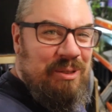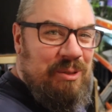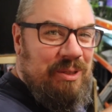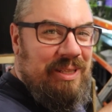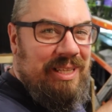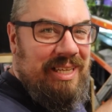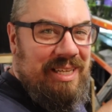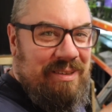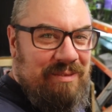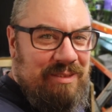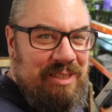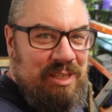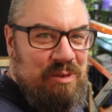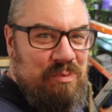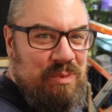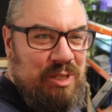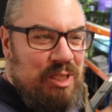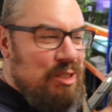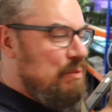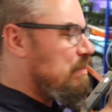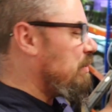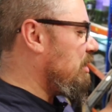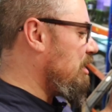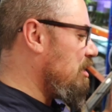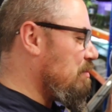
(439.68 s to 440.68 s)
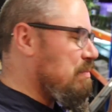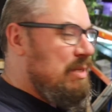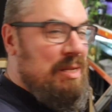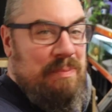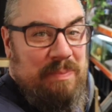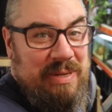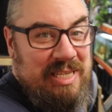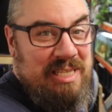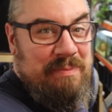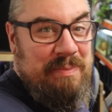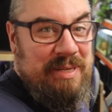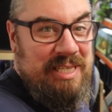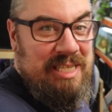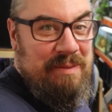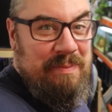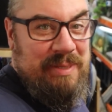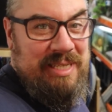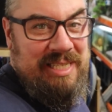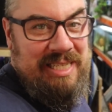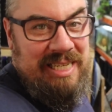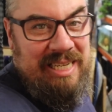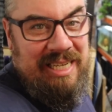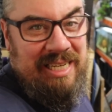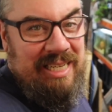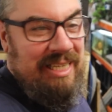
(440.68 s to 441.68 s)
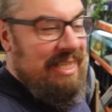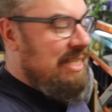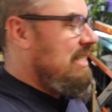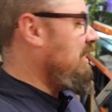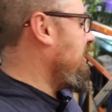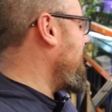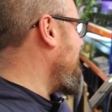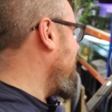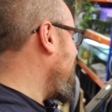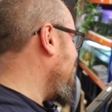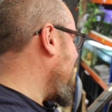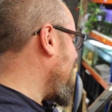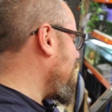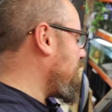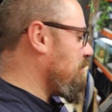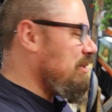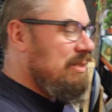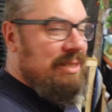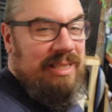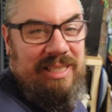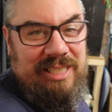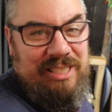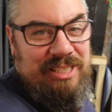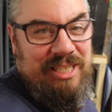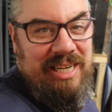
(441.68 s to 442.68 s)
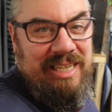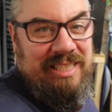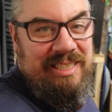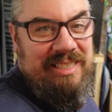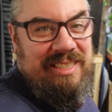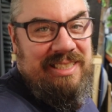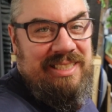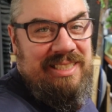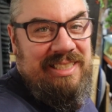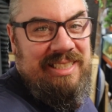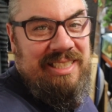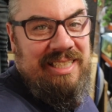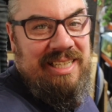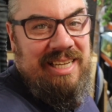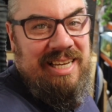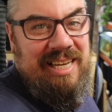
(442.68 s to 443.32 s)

look like I've done much, but it's been busy, absolutely shattered.